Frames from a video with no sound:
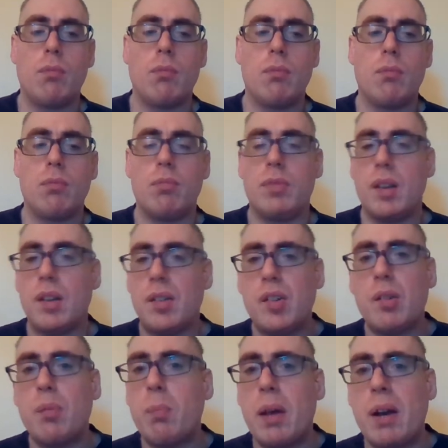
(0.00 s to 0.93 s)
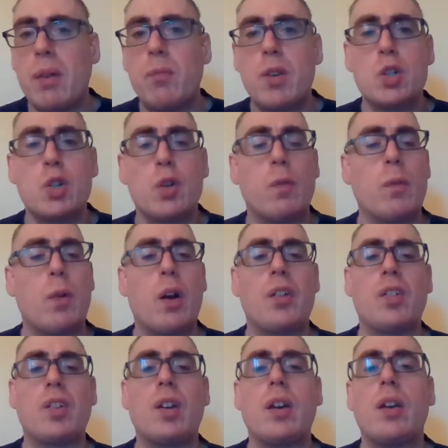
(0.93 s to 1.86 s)
And this is beneficial for
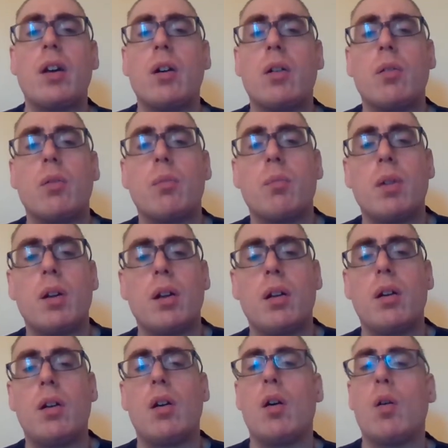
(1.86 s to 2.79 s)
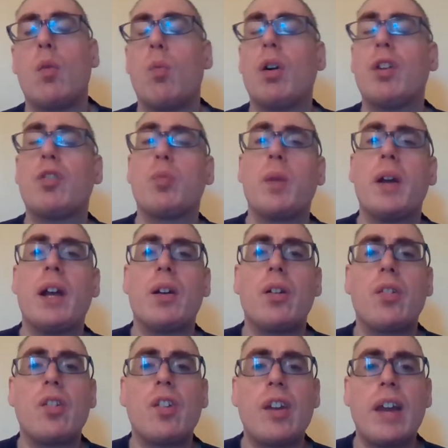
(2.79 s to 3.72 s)
us to know. Once we
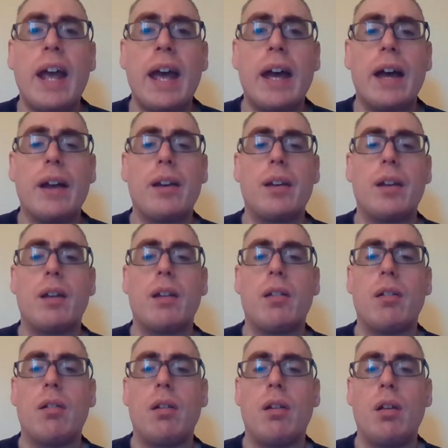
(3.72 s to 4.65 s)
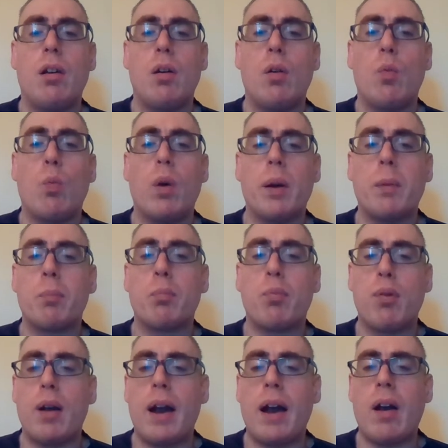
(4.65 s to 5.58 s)
understand what
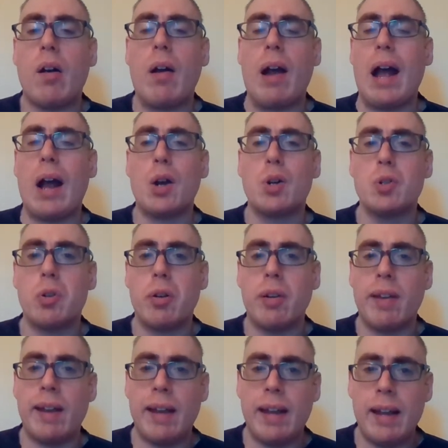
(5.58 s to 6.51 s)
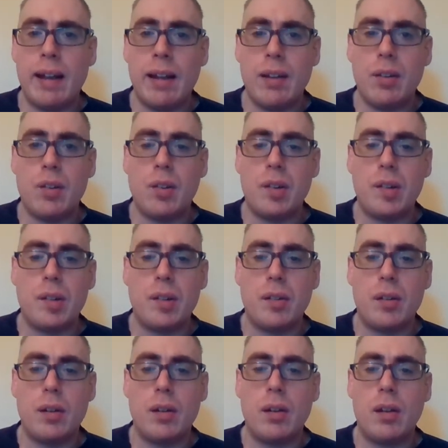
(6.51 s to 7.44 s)
prayer actually is,
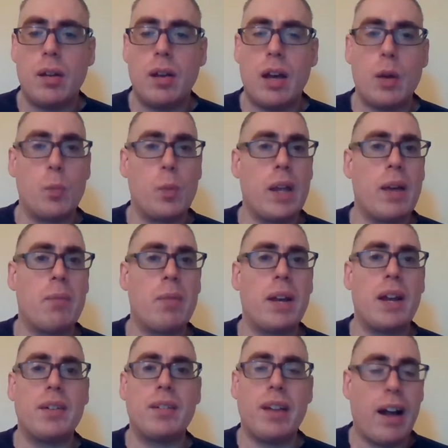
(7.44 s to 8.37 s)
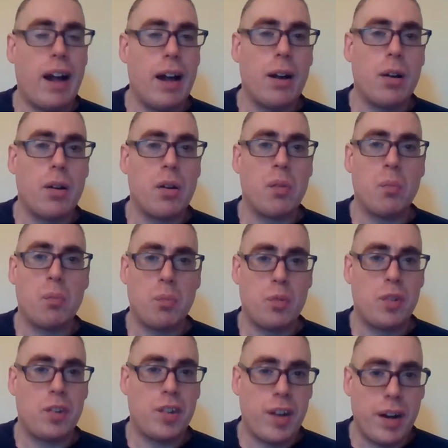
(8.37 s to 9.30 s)
and we have an entire
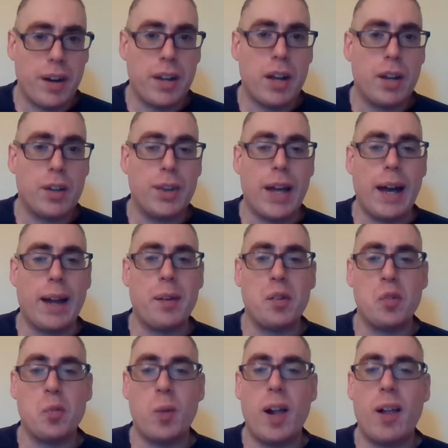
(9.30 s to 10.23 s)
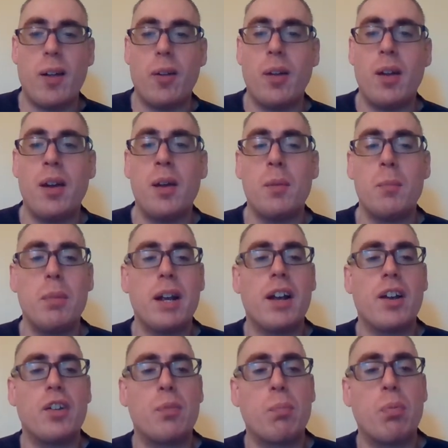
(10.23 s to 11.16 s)
study on that as well,
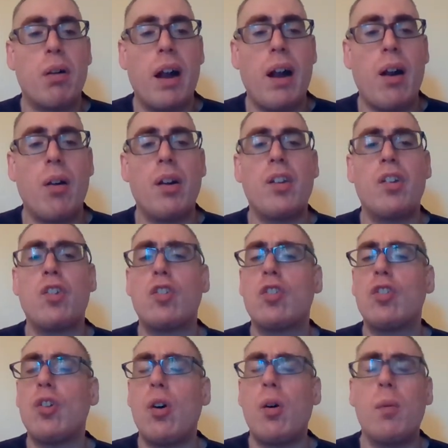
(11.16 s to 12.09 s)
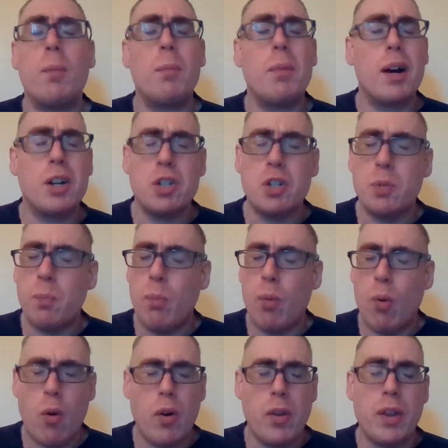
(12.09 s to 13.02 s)
because prayer is so much
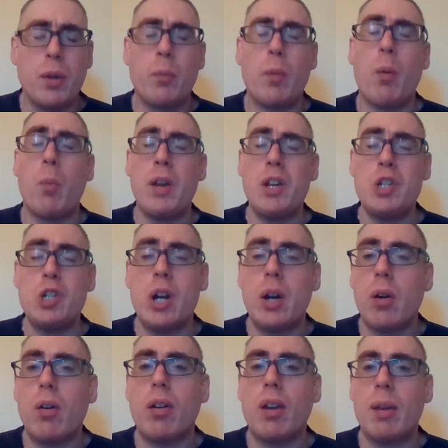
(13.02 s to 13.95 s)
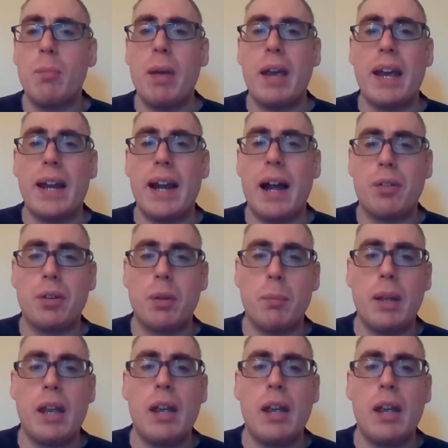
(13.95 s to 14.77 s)
more than what we generally make it out to be.